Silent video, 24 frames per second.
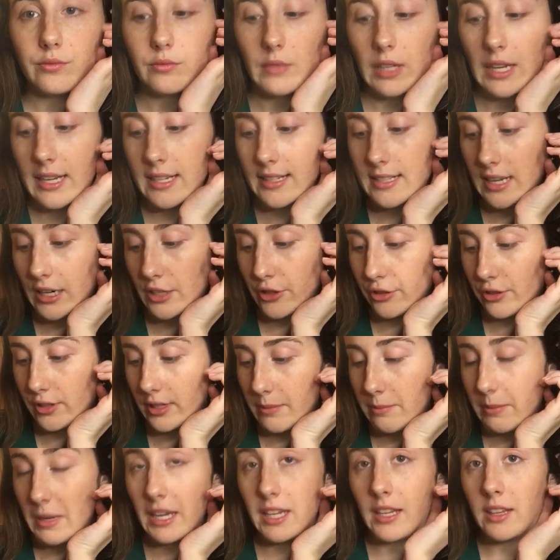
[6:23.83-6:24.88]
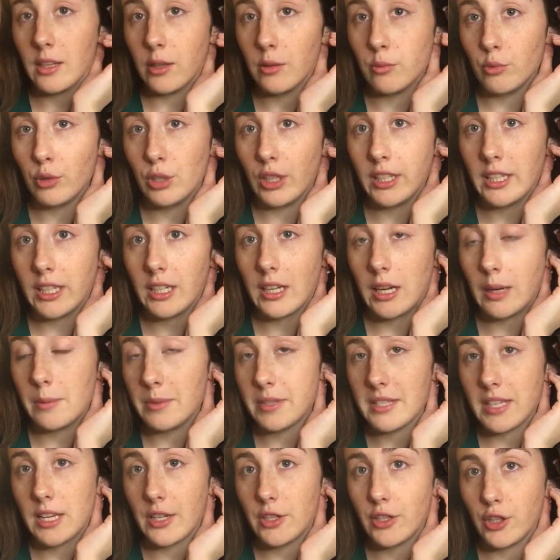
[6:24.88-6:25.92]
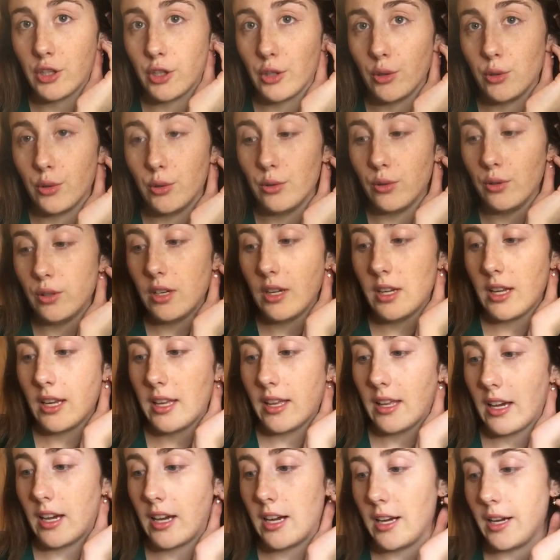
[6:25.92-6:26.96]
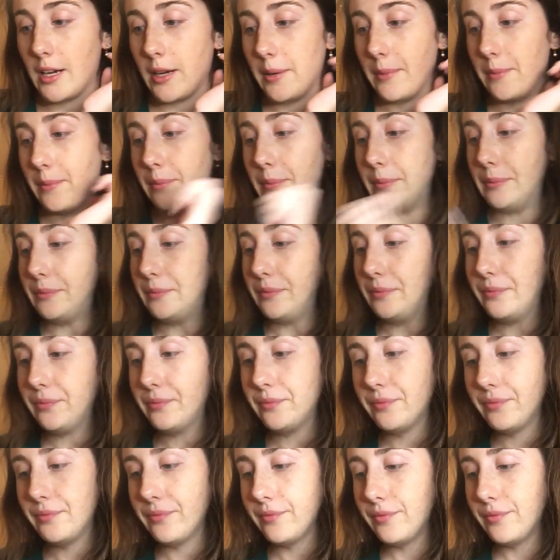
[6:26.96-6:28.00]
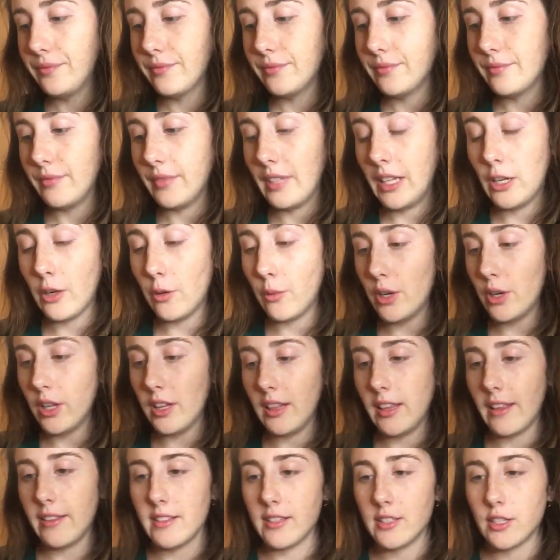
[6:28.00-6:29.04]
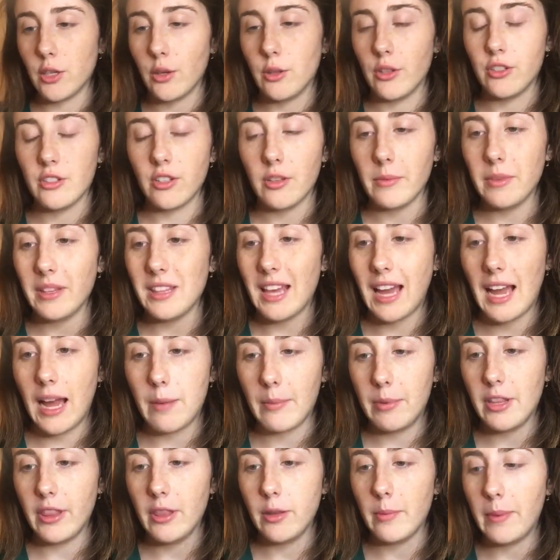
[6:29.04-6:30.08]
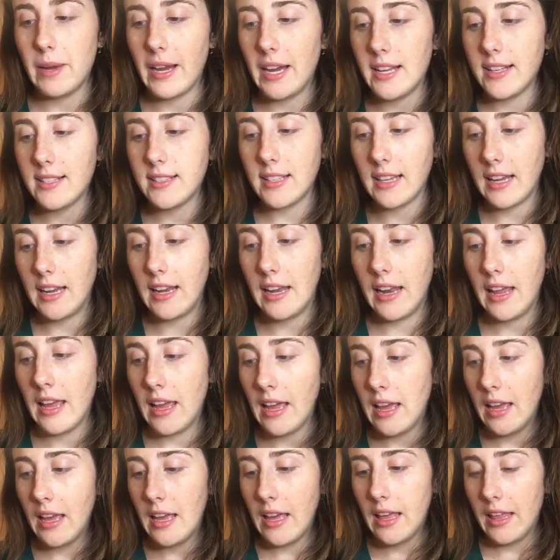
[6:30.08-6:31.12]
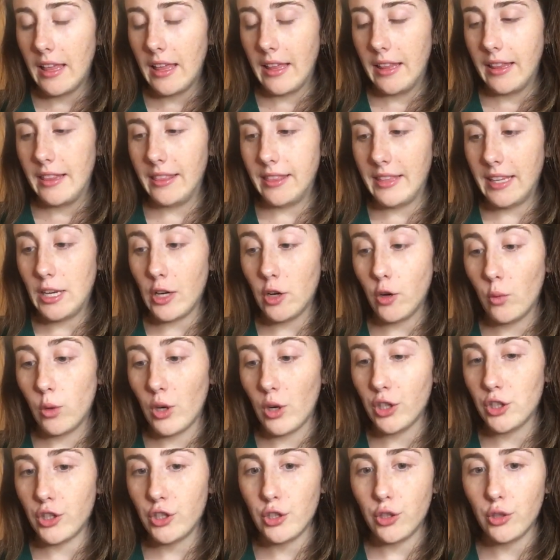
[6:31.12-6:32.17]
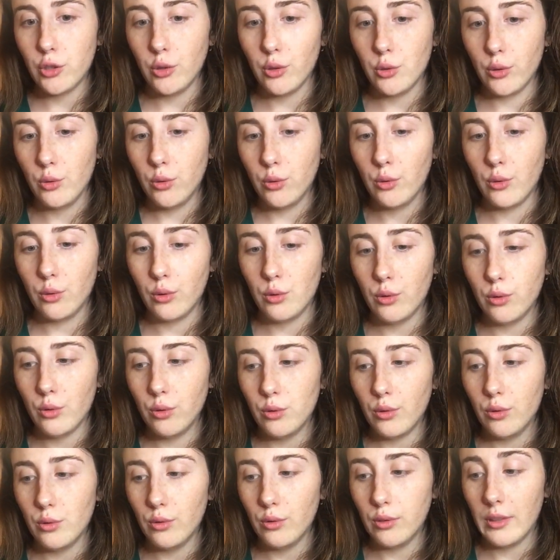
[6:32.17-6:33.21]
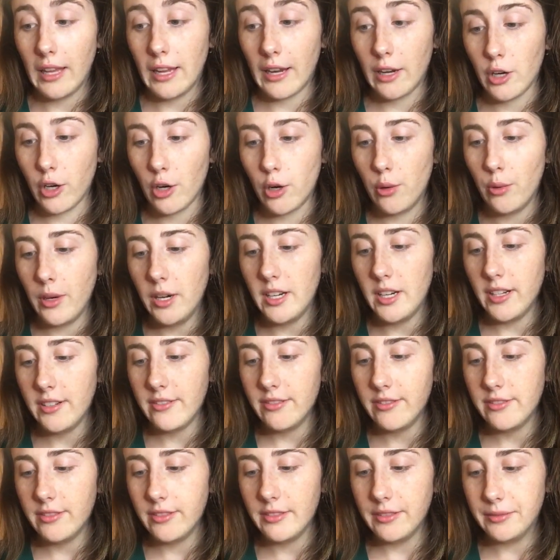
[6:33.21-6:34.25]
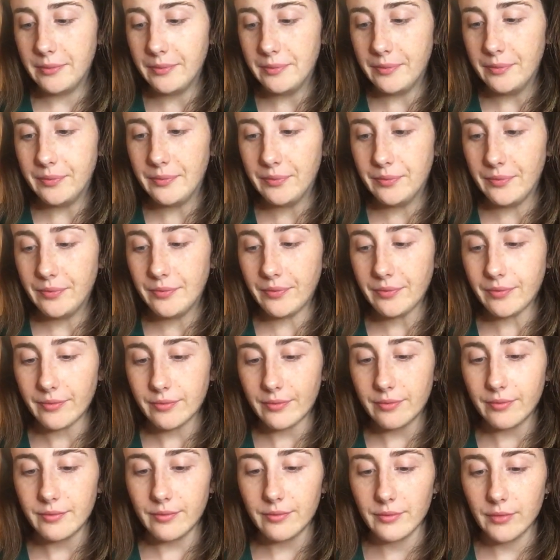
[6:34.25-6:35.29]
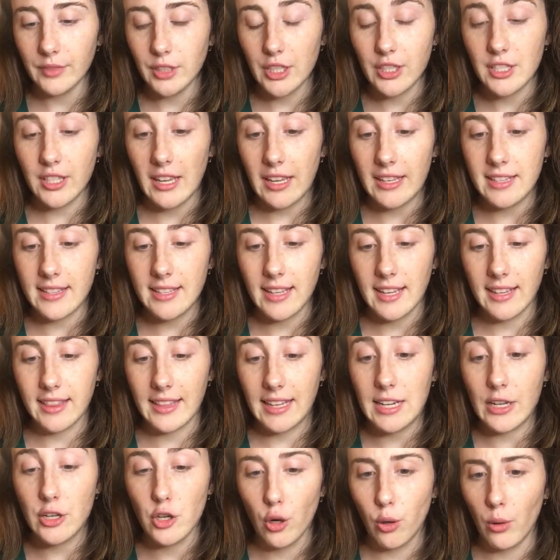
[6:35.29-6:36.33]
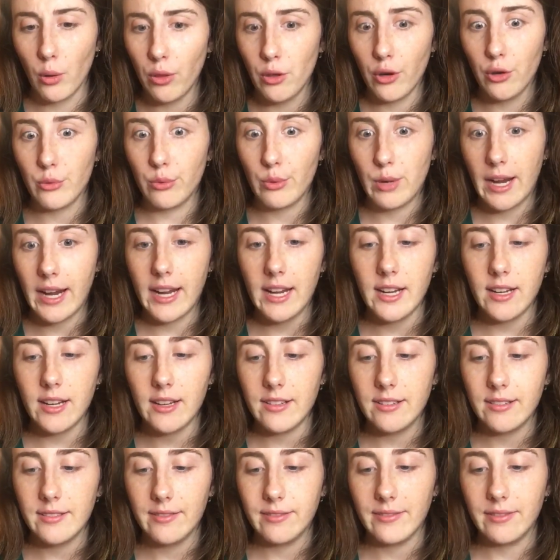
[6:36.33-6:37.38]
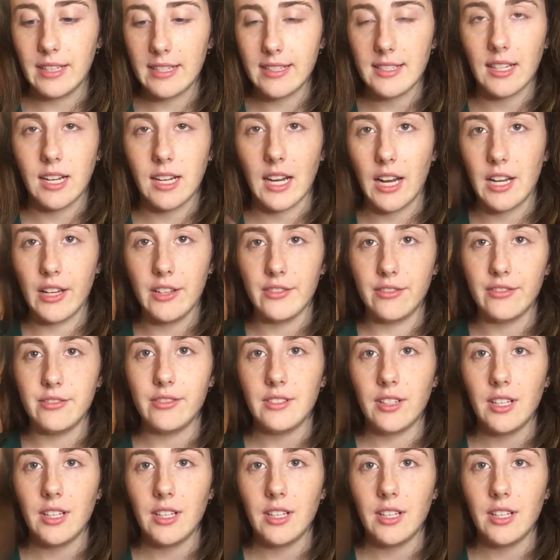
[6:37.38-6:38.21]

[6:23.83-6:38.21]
And it's actually making them really upset too. They don't want to let this go. There's something that happened in the past that they don't want to let go of, because it's like they know they're right. That's the kind of